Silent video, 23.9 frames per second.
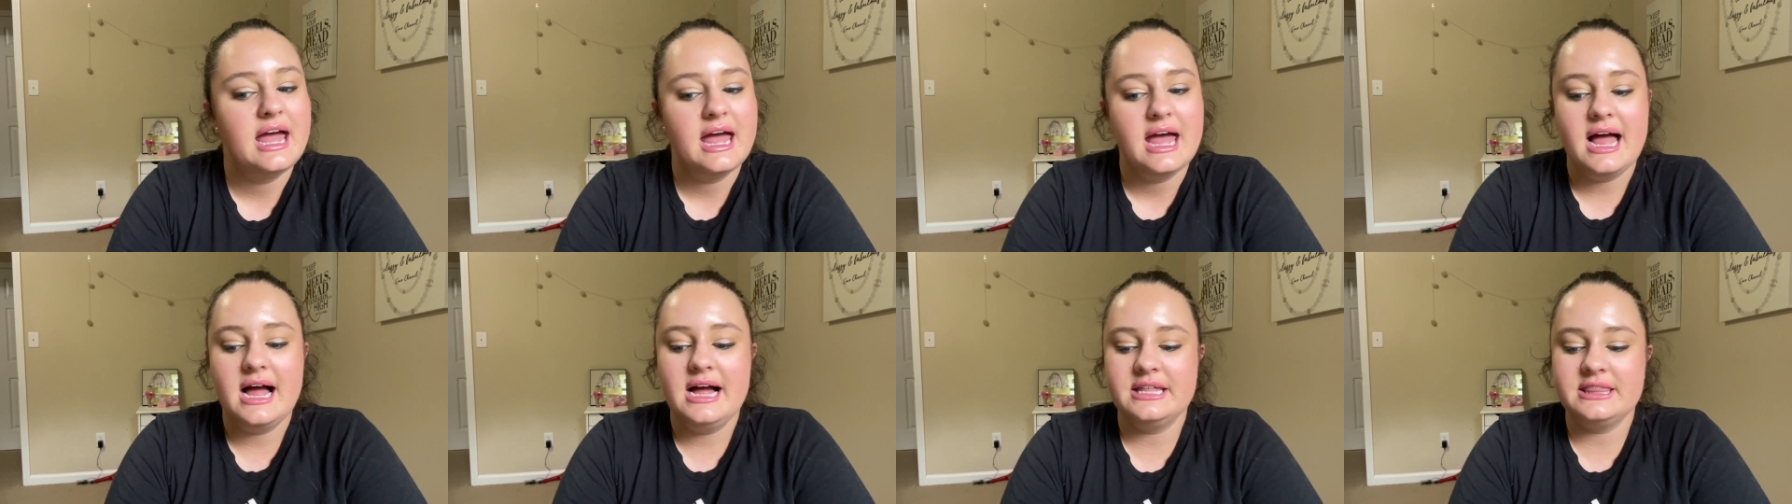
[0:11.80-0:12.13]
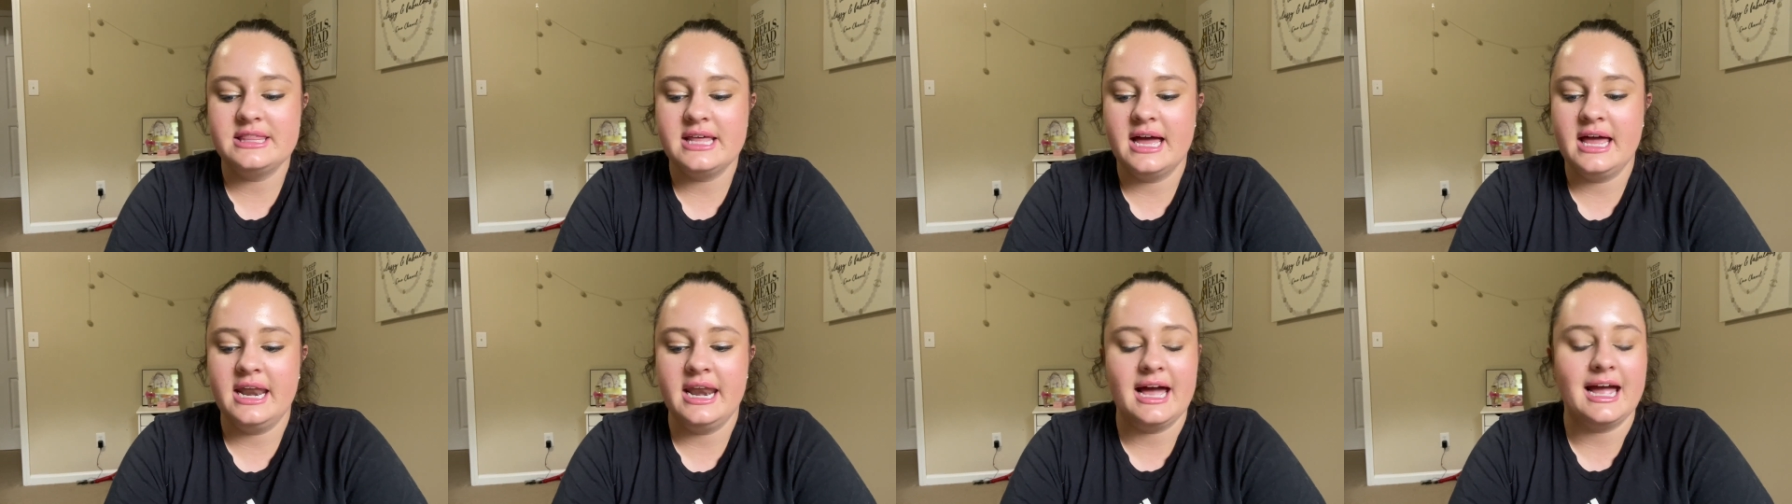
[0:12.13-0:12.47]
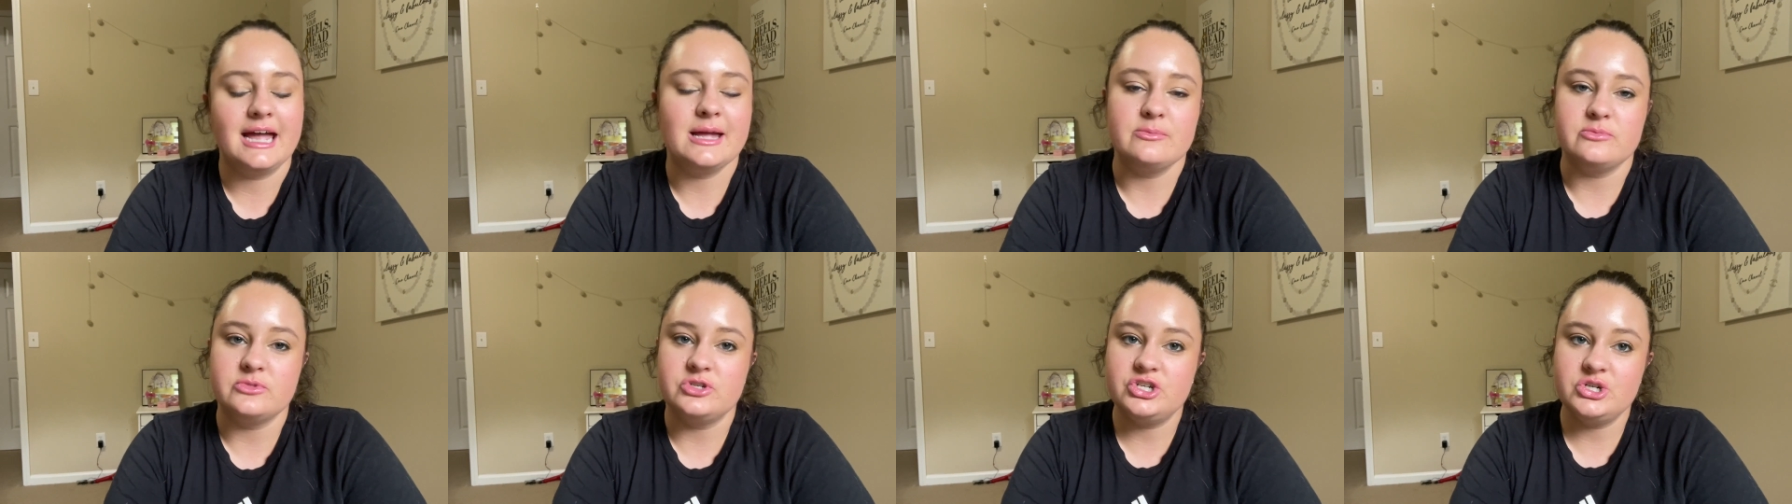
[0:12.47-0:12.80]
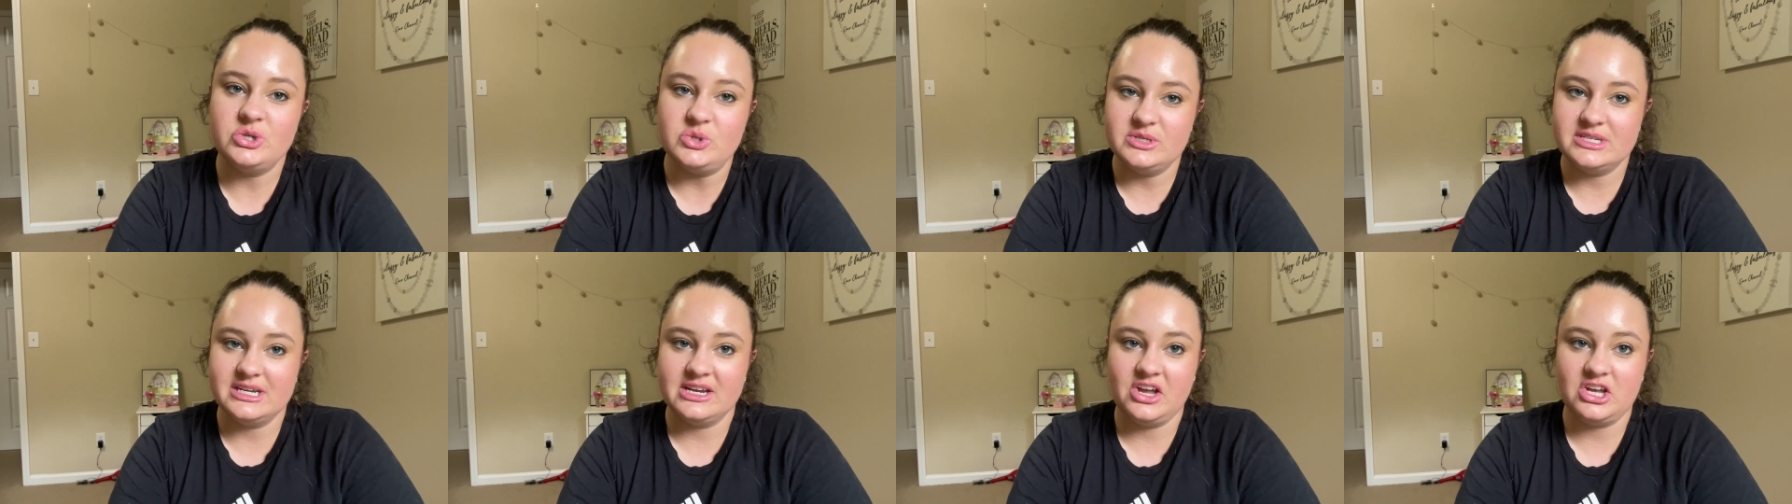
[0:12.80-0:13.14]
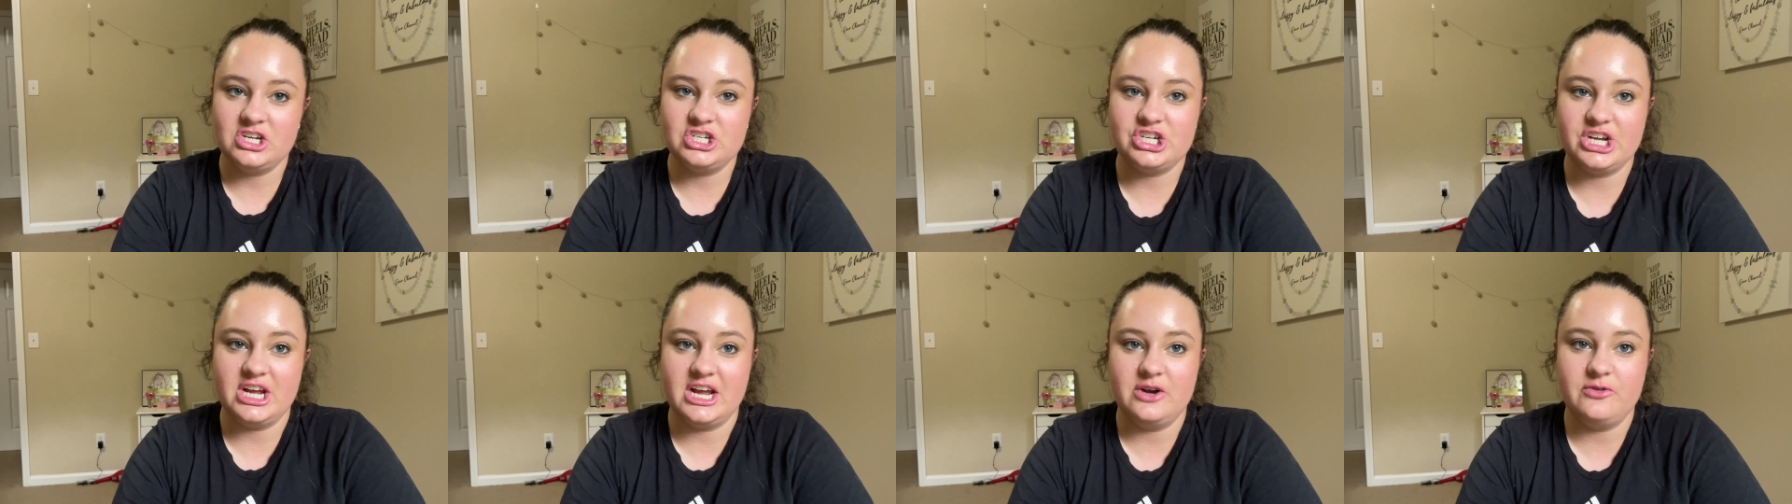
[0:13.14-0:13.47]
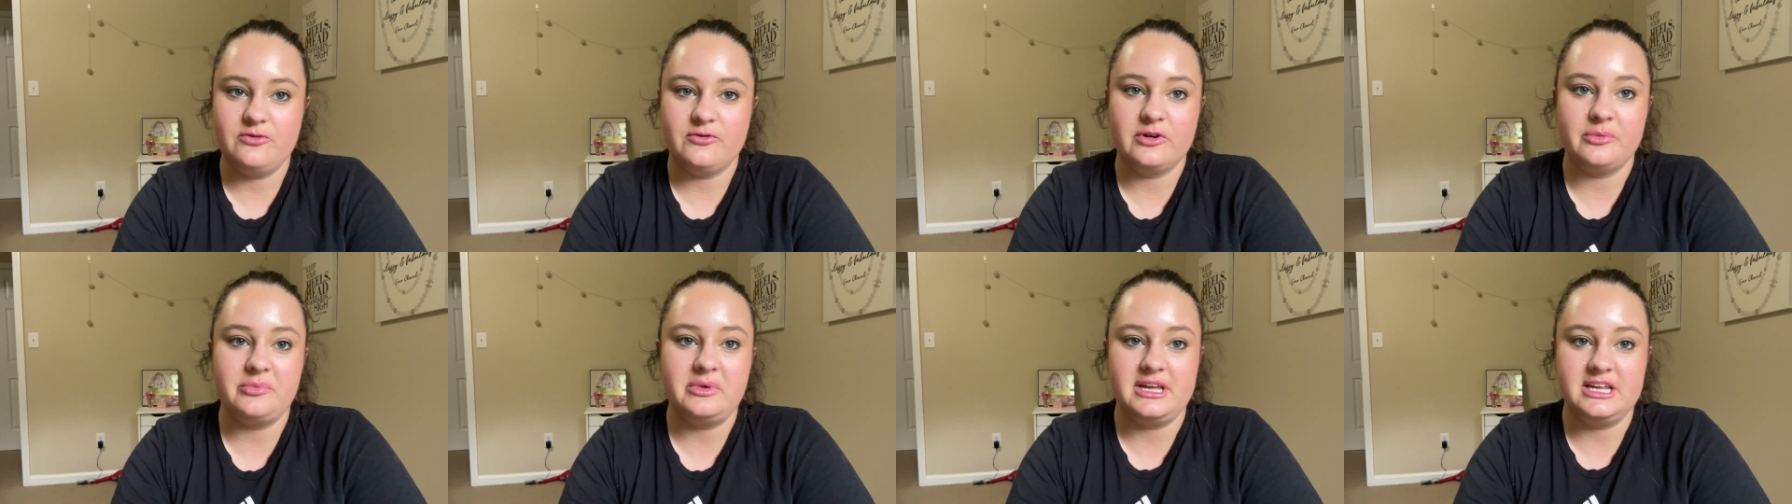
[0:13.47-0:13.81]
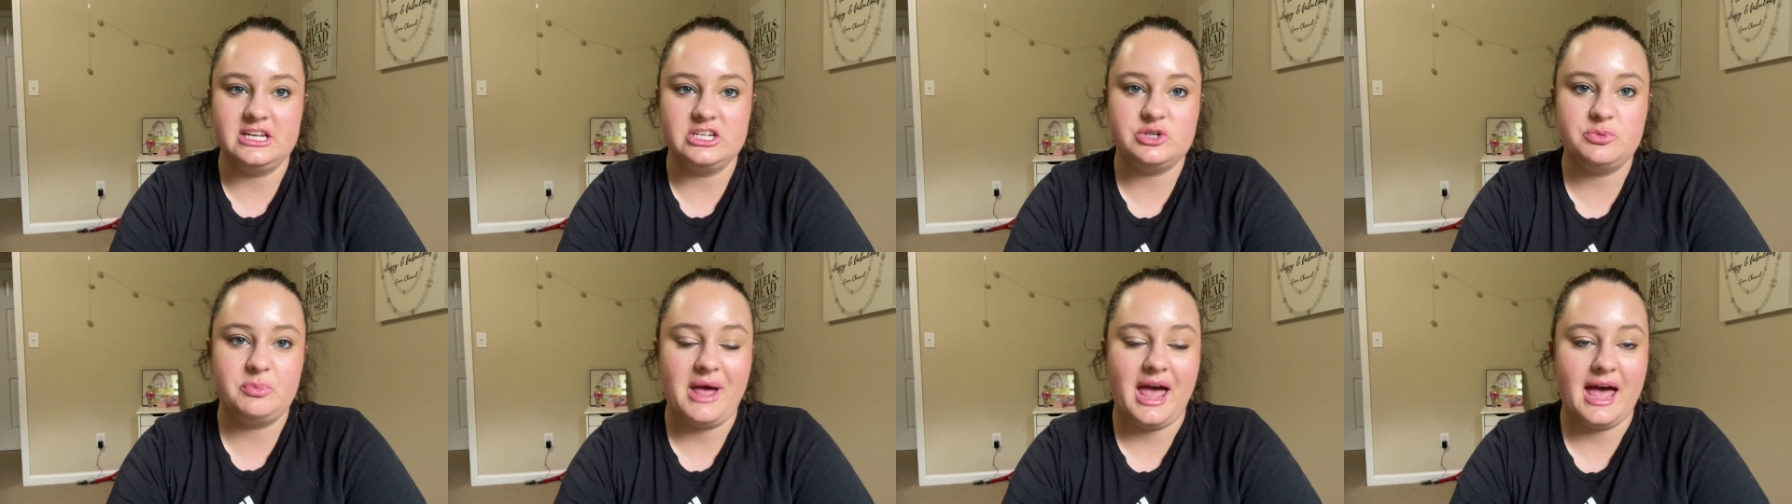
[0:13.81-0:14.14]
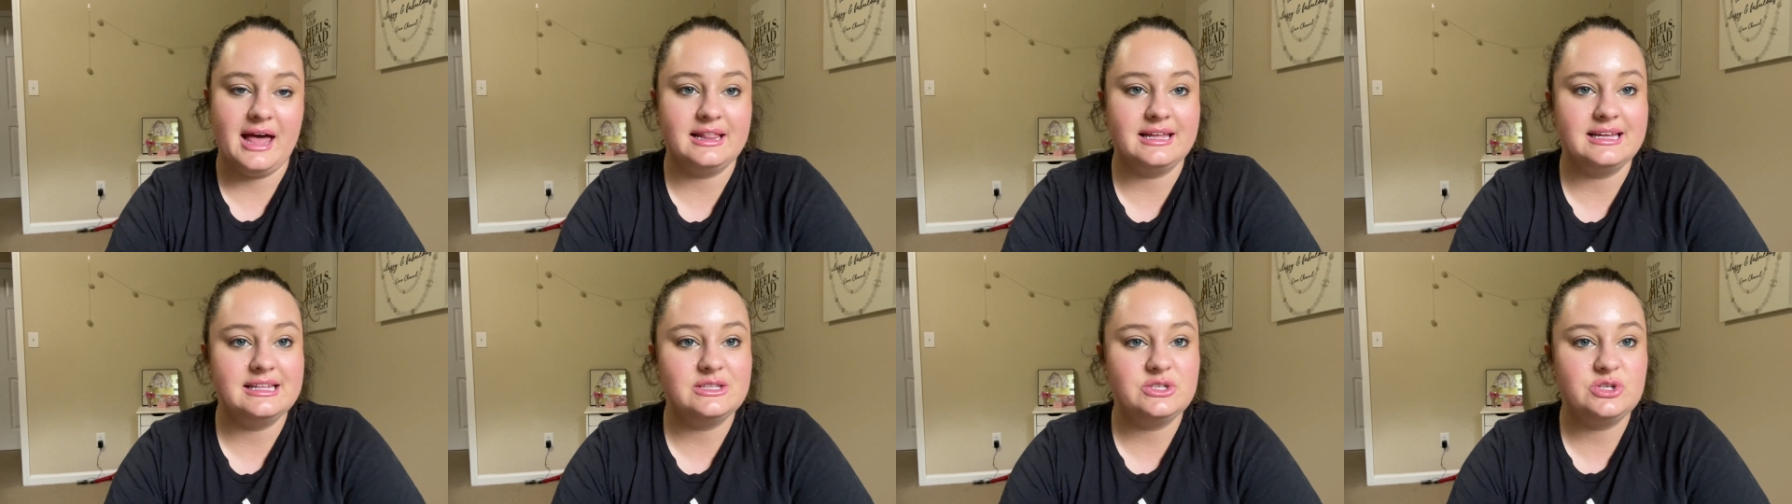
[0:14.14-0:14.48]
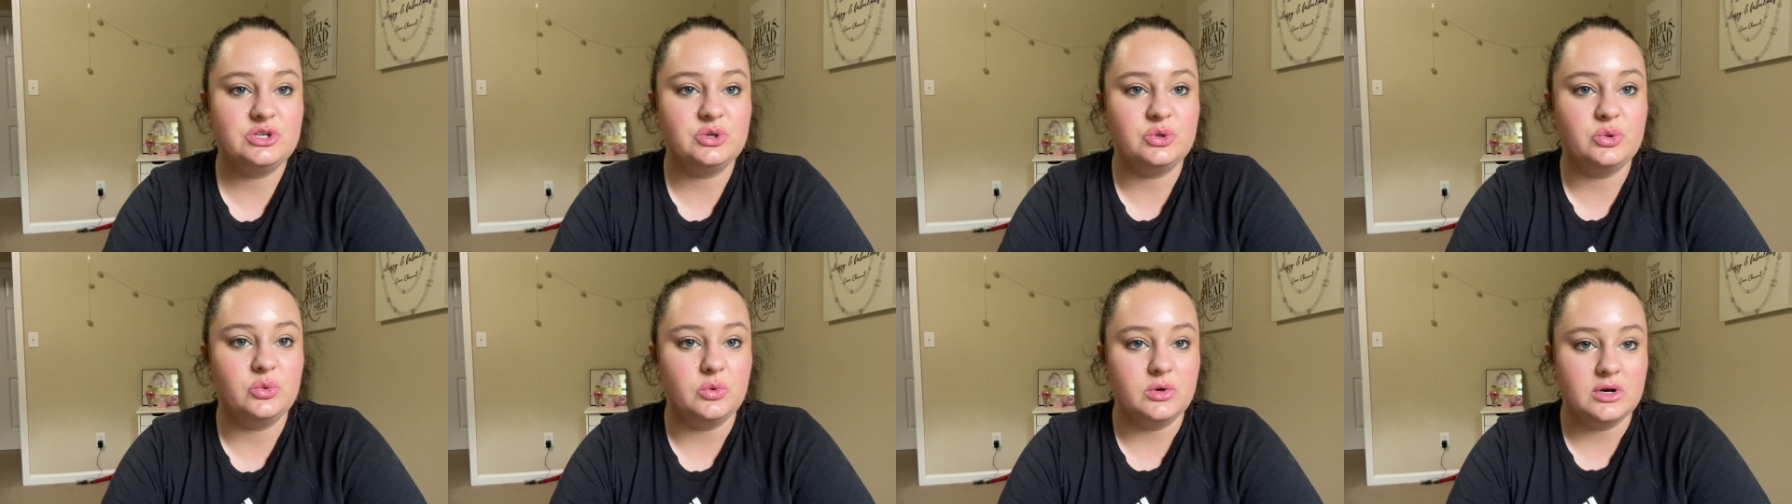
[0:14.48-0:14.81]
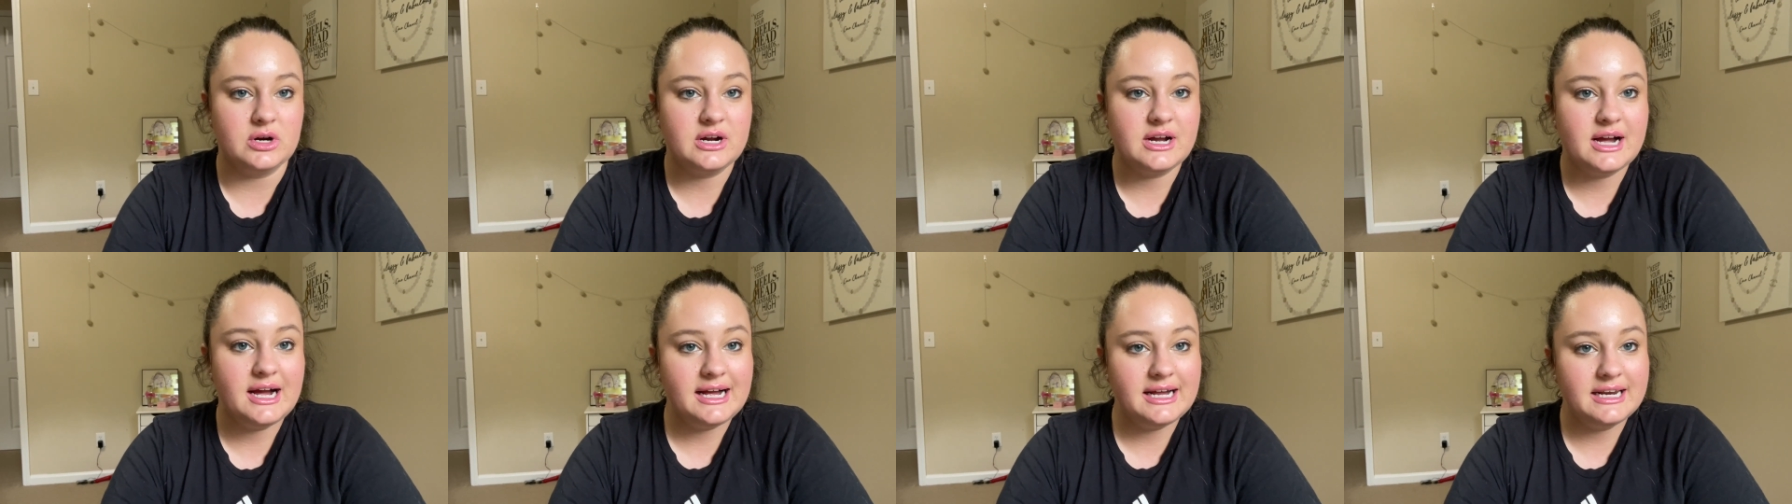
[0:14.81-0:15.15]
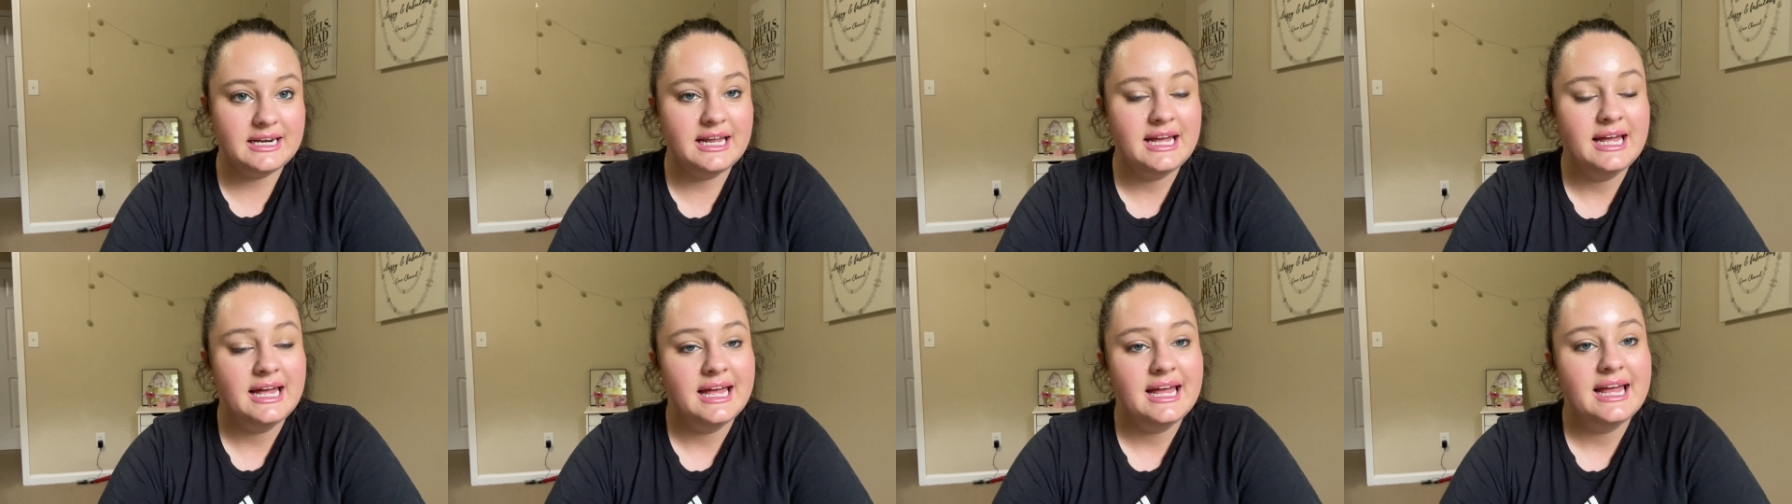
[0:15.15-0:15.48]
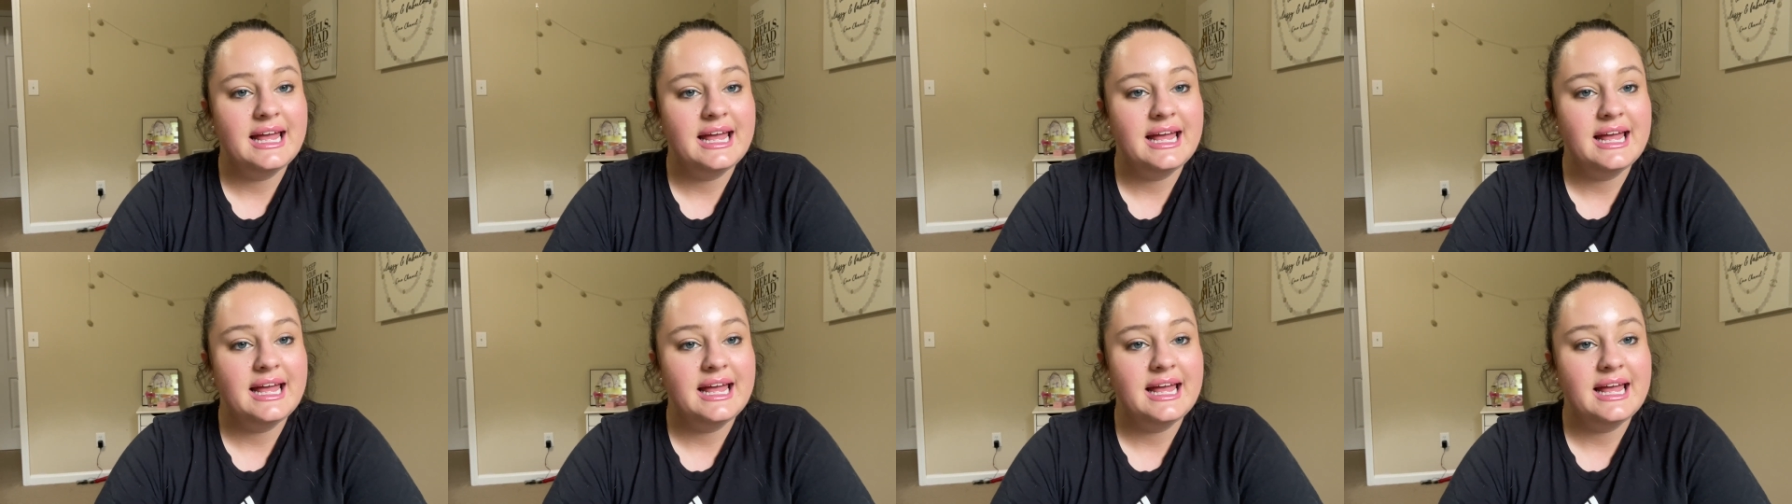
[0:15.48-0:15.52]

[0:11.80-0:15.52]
and then I'm choosing a shade from each palette to work on,